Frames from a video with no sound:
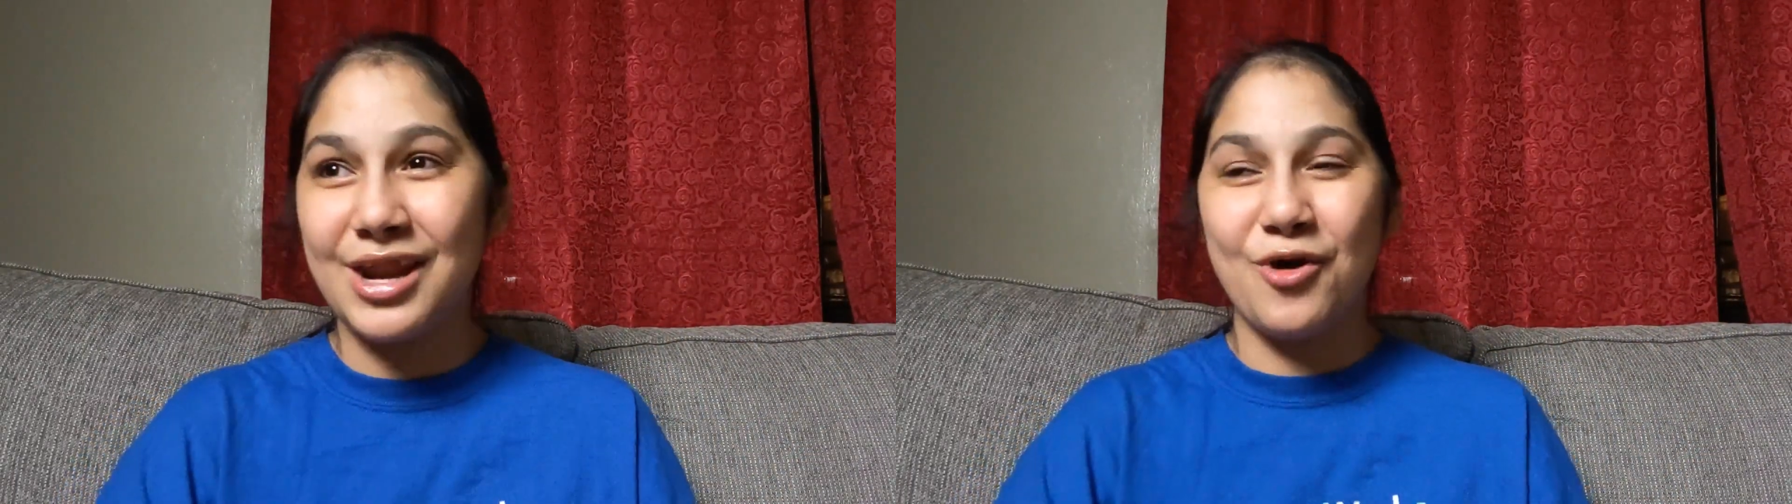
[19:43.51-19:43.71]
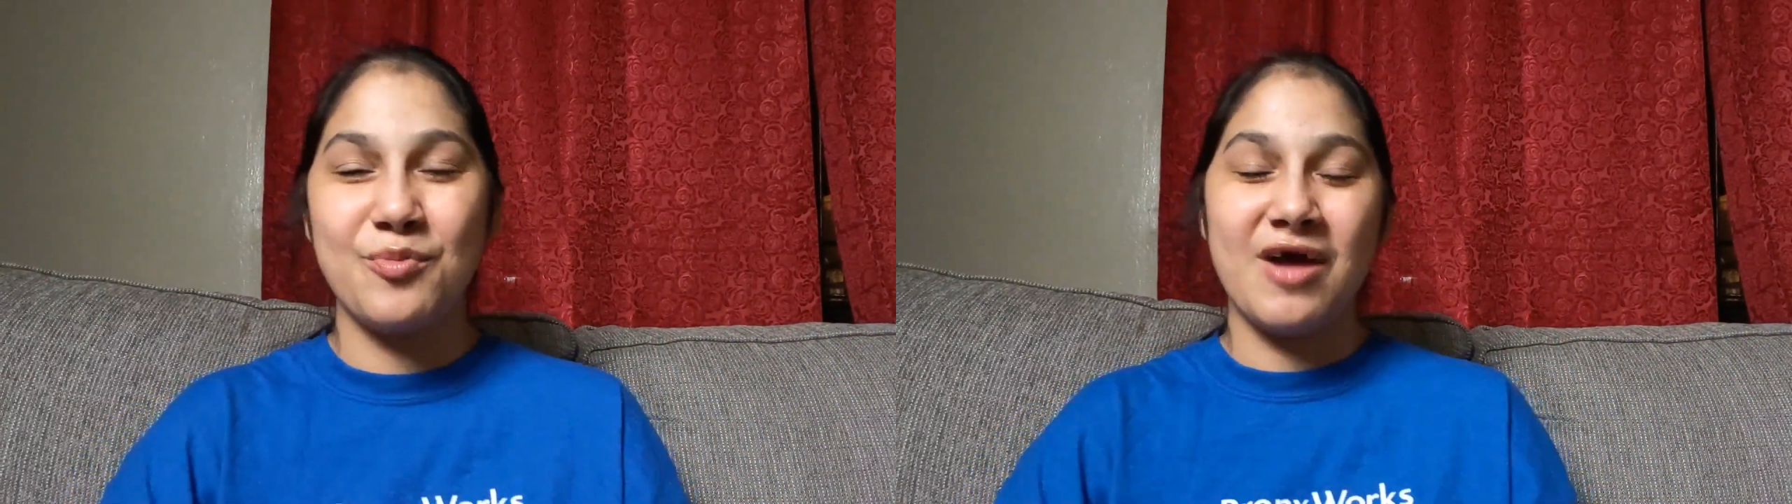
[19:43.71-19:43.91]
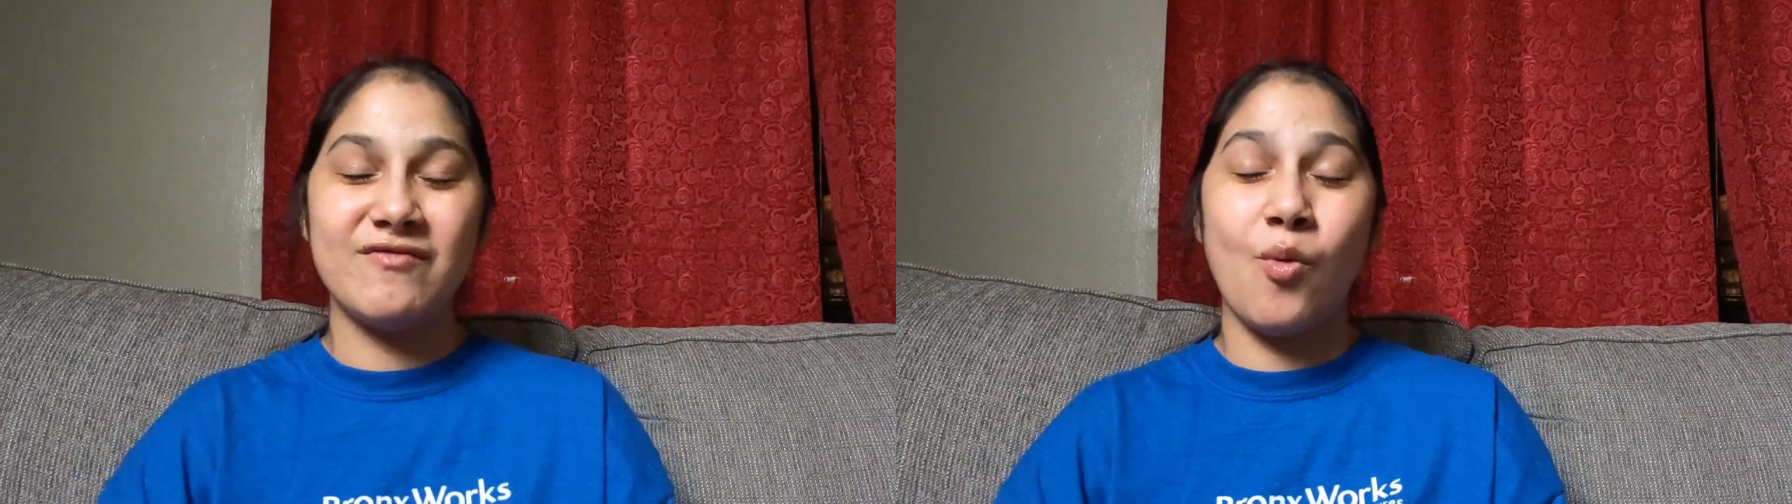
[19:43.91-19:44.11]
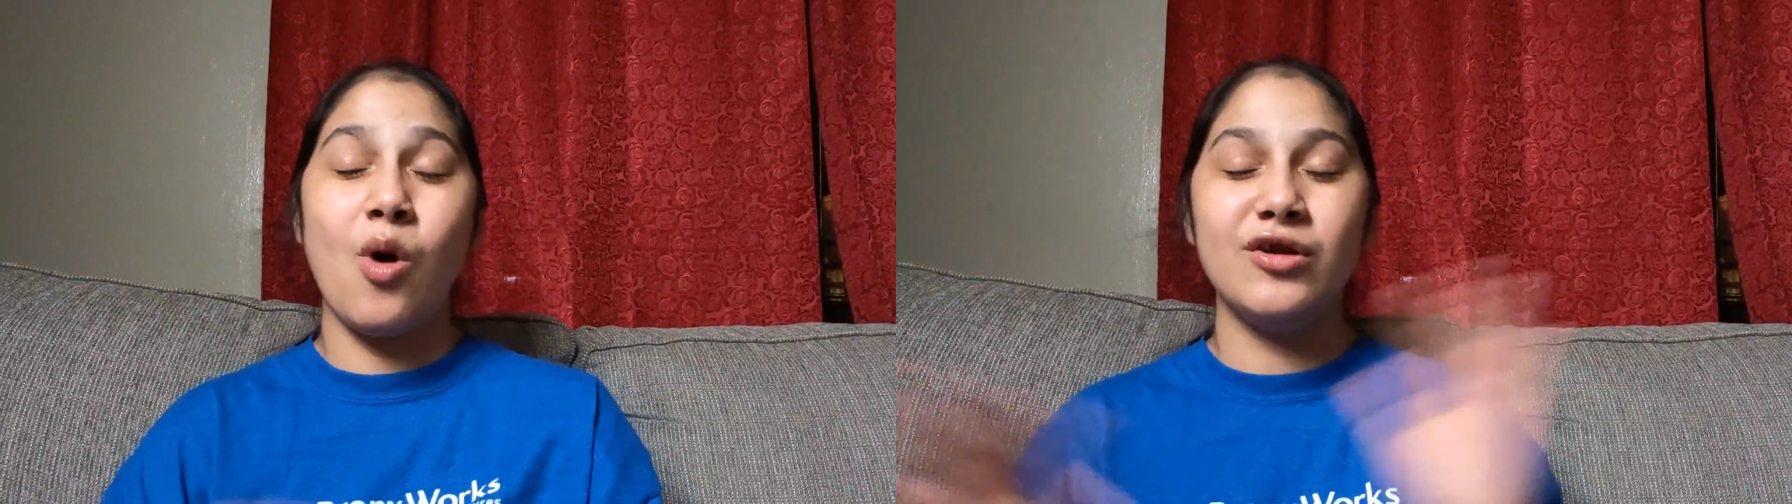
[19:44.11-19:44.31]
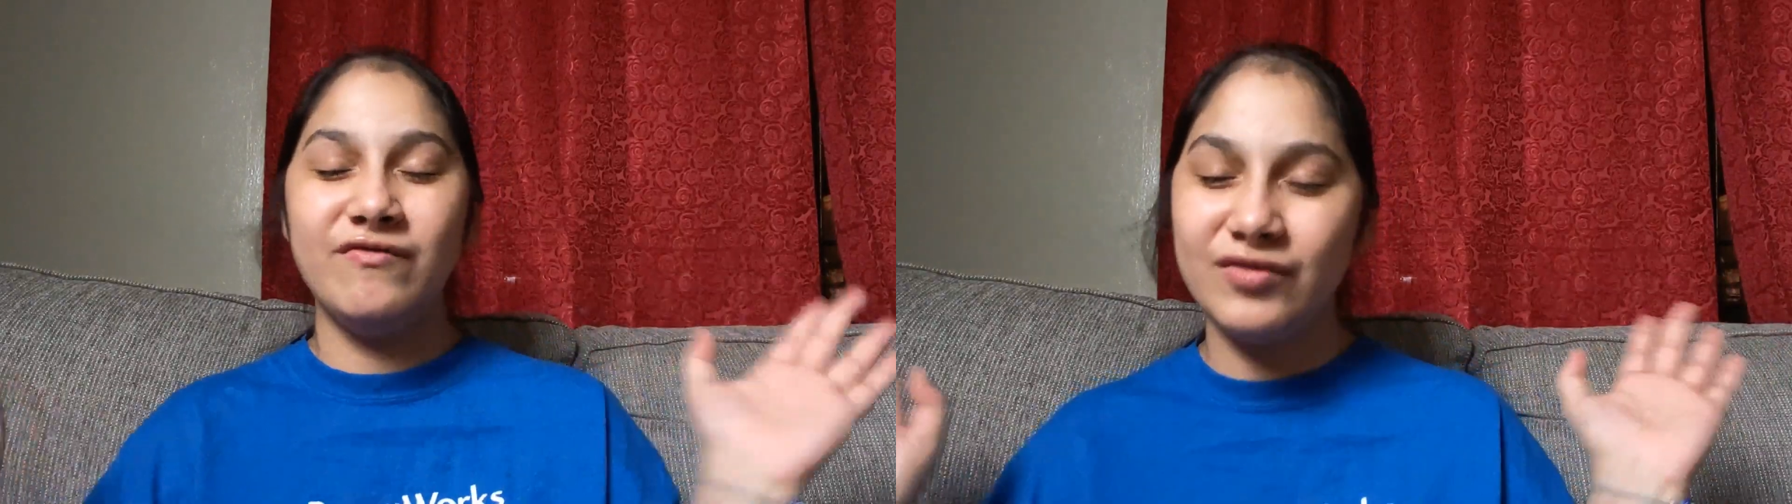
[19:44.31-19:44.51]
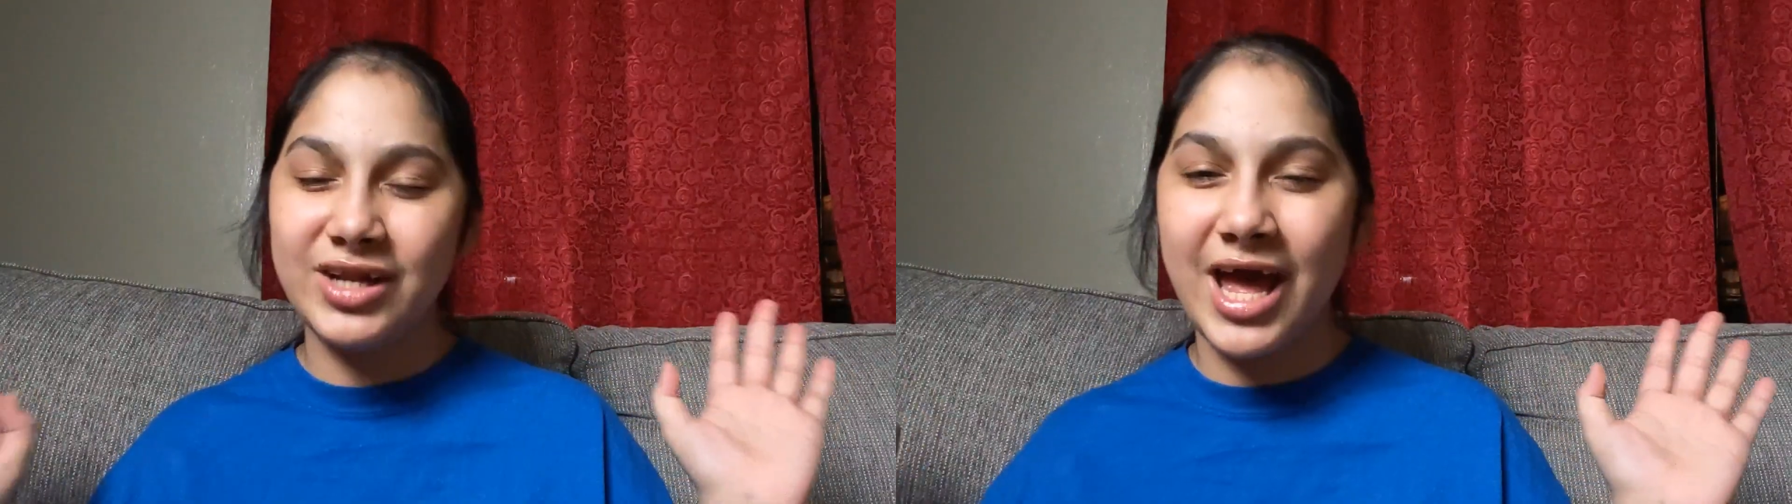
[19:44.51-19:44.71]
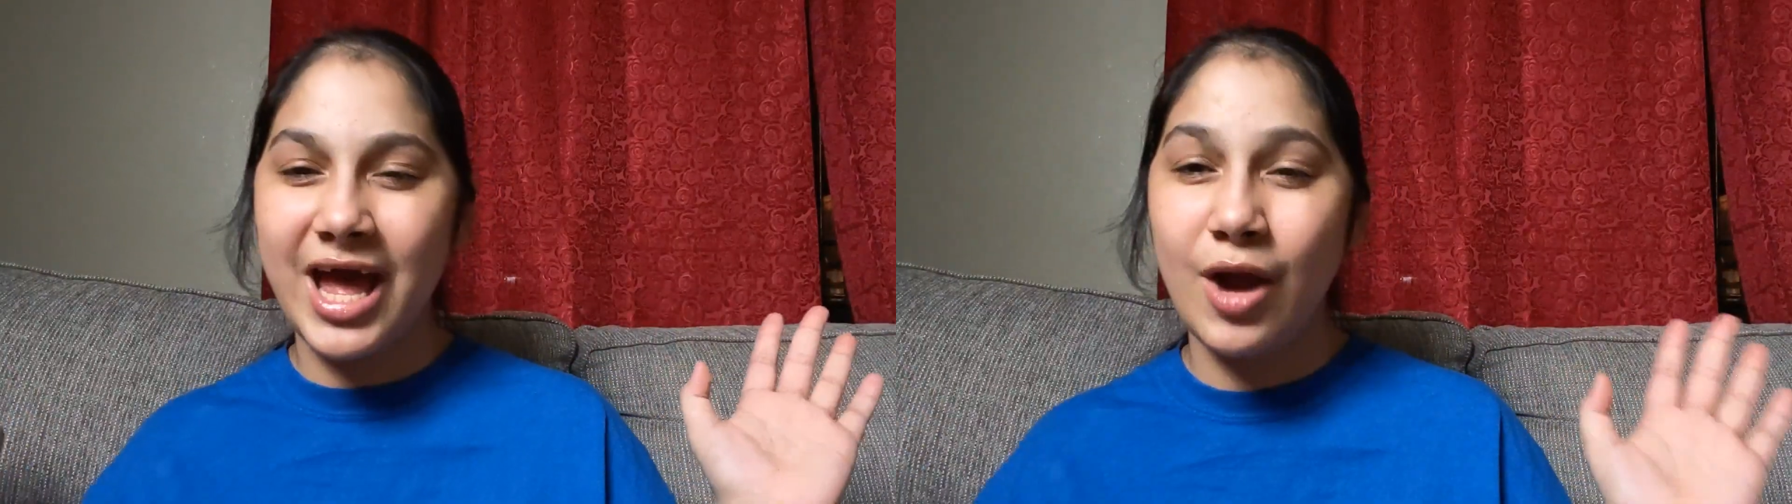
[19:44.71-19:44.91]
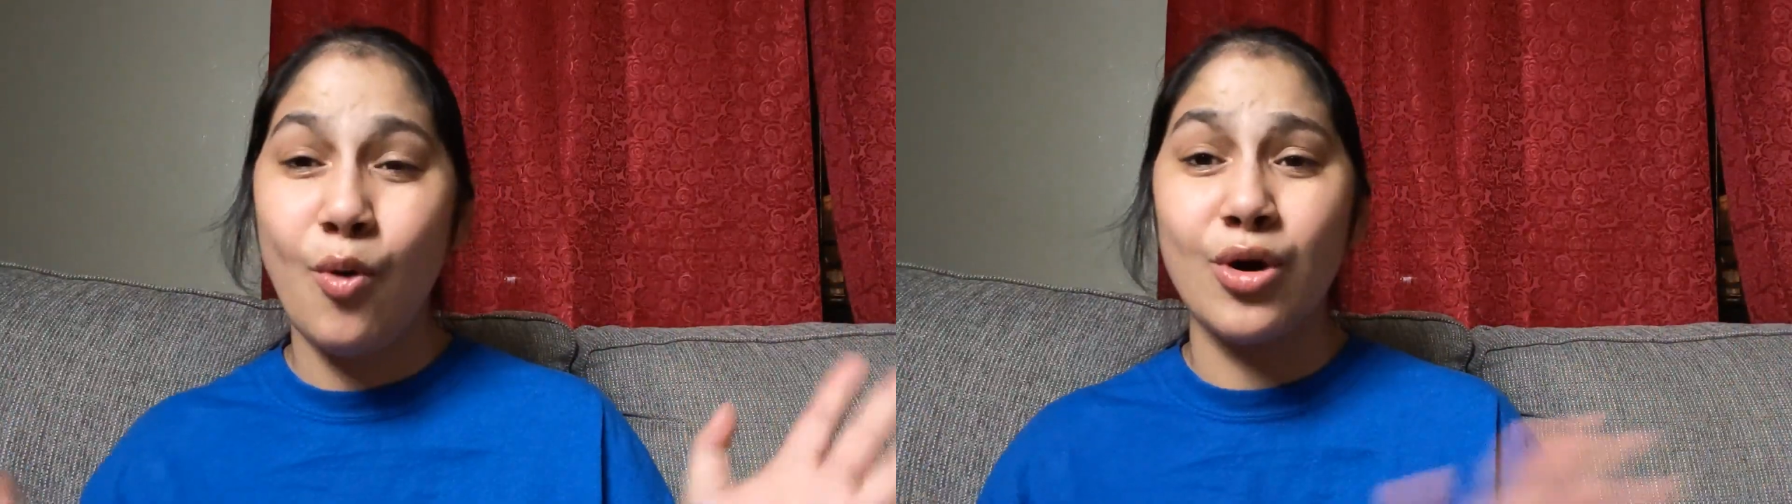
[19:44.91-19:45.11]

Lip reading: and I hope you have a wonderful day